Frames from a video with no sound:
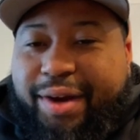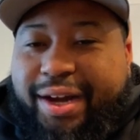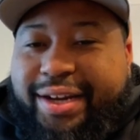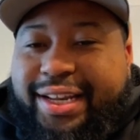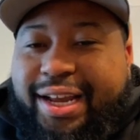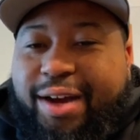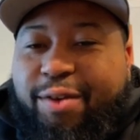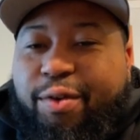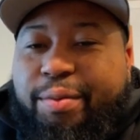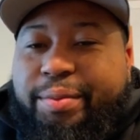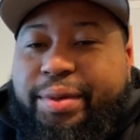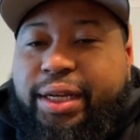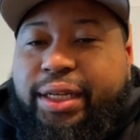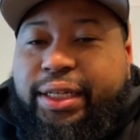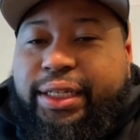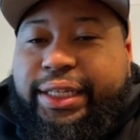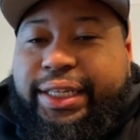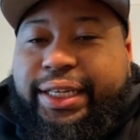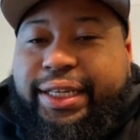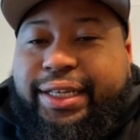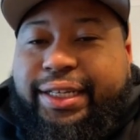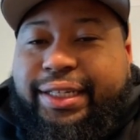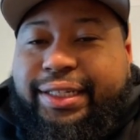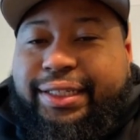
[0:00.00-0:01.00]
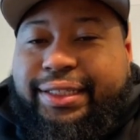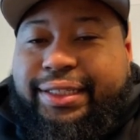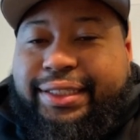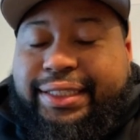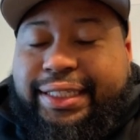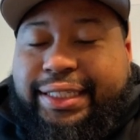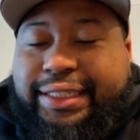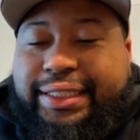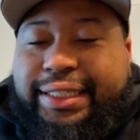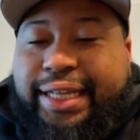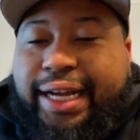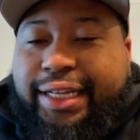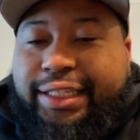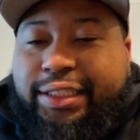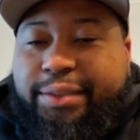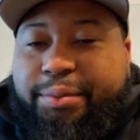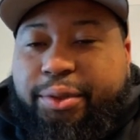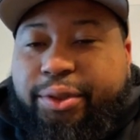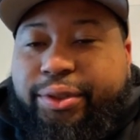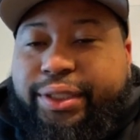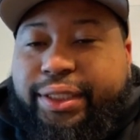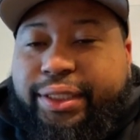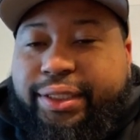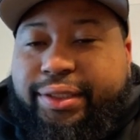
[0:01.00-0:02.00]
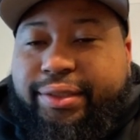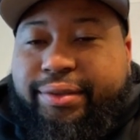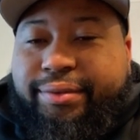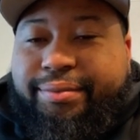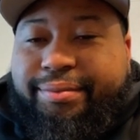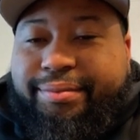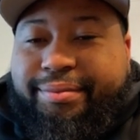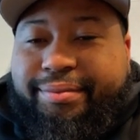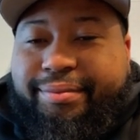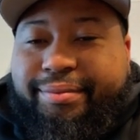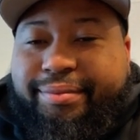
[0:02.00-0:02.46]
Why do y'all want me to leak 6ix9ine's music?